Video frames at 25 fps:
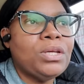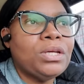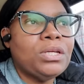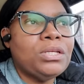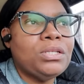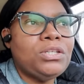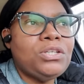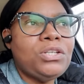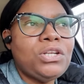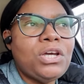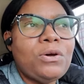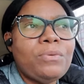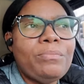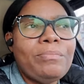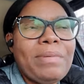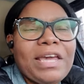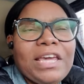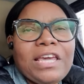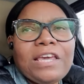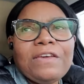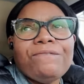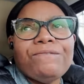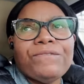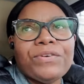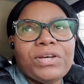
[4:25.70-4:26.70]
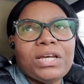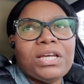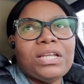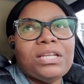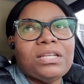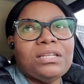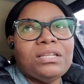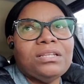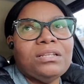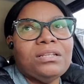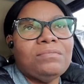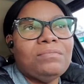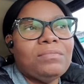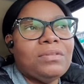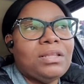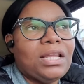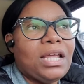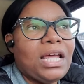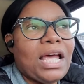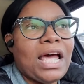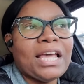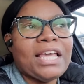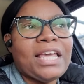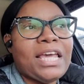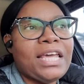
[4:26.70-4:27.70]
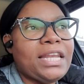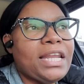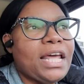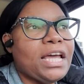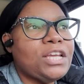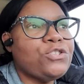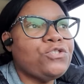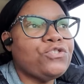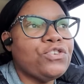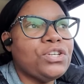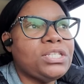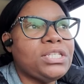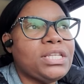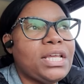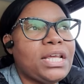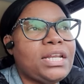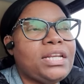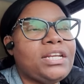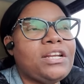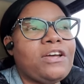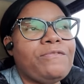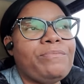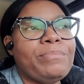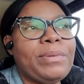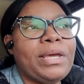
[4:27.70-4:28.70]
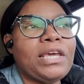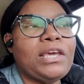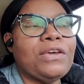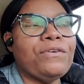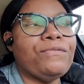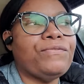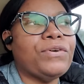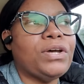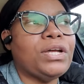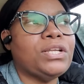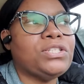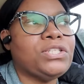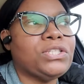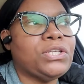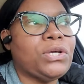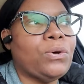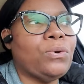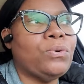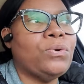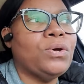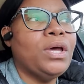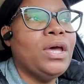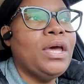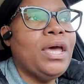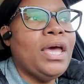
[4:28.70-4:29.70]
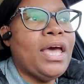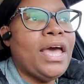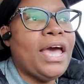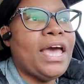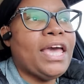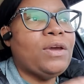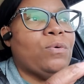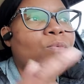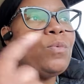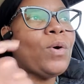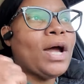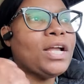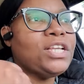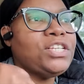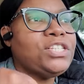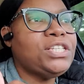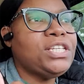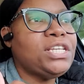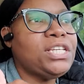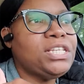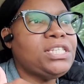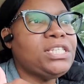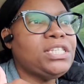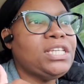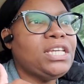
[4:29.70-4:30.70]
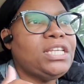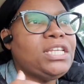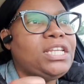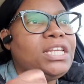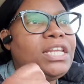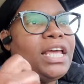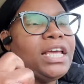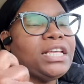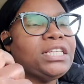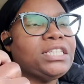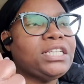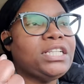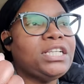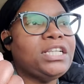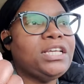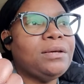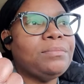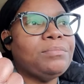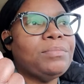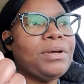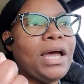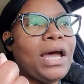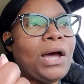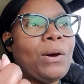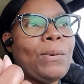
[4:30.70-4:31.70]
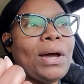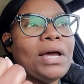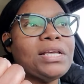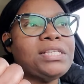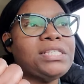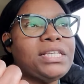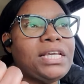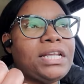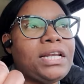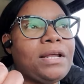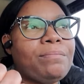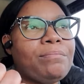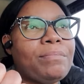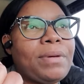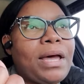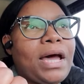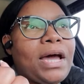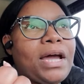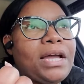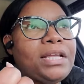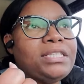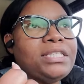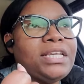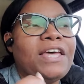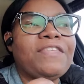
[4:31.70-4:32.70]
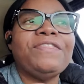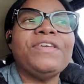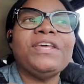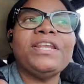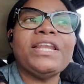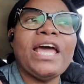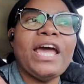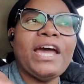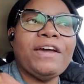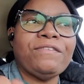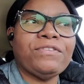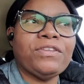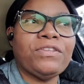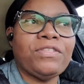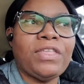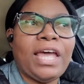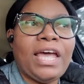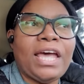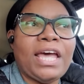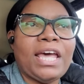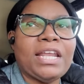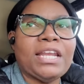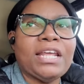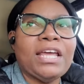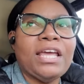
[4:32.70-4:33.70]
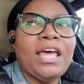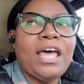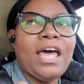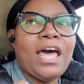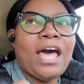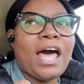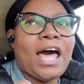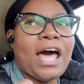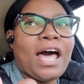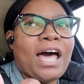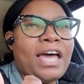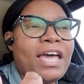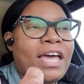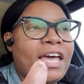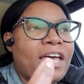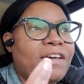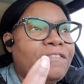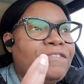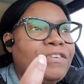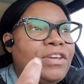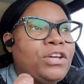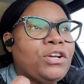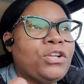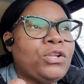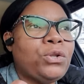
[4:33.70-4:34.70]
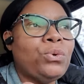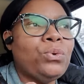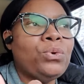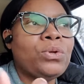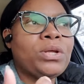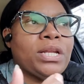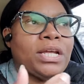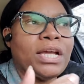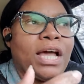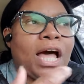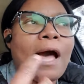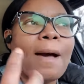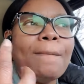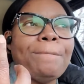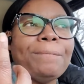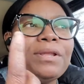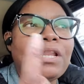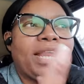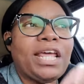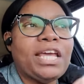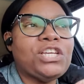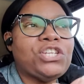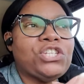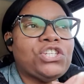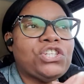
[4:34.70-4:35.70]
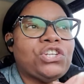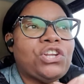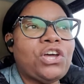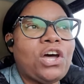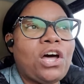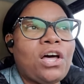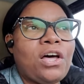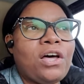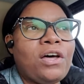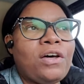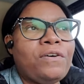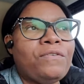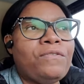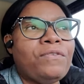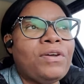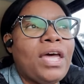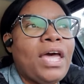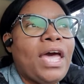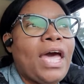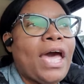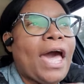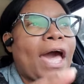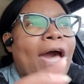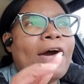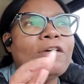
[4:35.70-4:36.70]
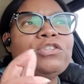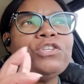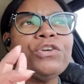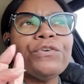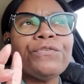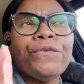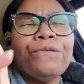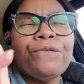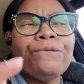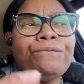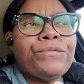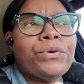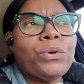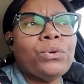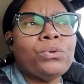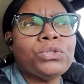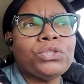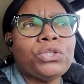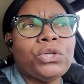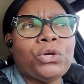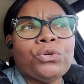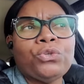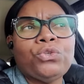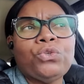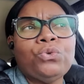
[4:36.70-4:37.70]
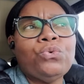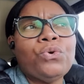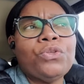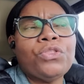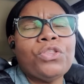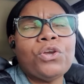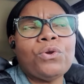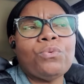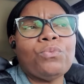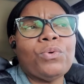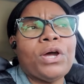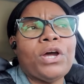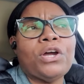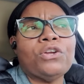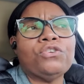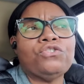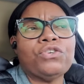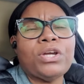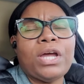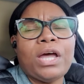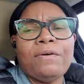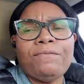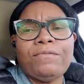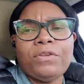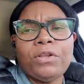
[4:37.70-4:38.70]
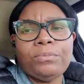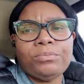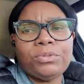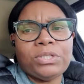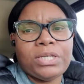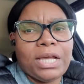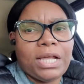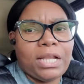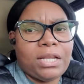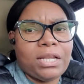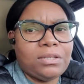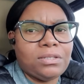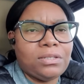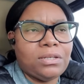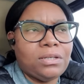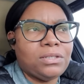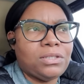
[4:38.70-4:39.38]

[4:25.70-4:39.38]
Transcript: You know, make it fun. I cannot stress that enough. Make it fun. So, hey, watch this in the next clip, how I set up mines. And then after that, I have included a compilation of how different folks are doing their 100 envelope challenge.